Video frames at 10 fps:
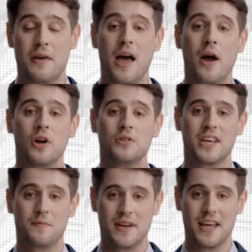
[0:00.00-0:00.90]

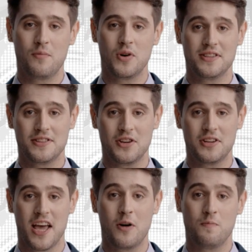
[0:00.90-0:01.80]
LLDPE prices are
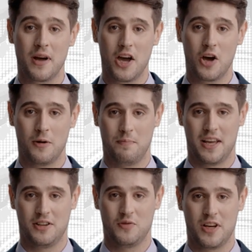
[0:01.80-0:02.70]
down by
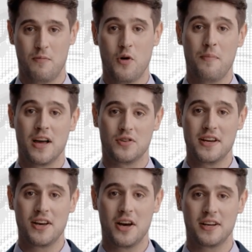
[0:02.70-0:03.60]
RMB 3 per
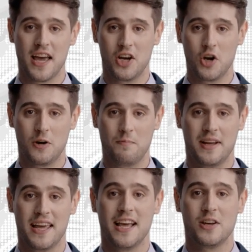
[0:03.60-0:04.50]
metric ton at
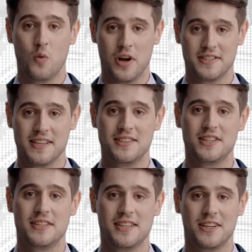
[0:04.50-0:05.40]
RMB
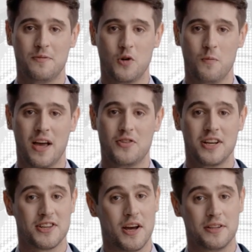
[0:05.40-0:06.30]
8166 per
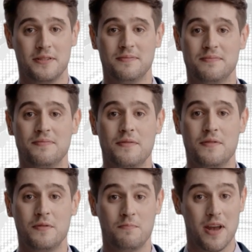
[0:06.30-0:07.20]
metric ton.
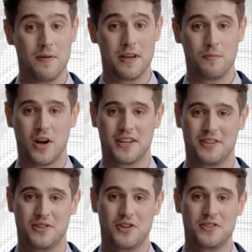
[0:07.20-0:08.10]
PP
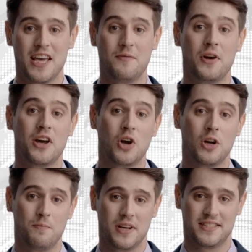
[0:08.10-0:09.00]
prices are stable at
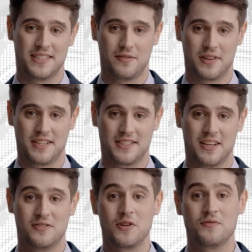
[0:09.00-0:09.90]
RMB
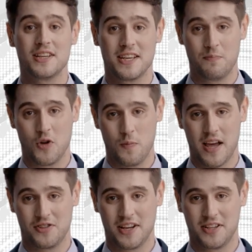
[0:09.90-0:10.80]
7615 per
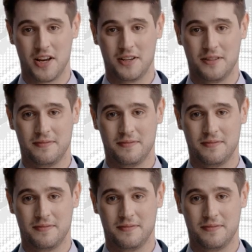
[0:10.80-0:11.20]
metric ton.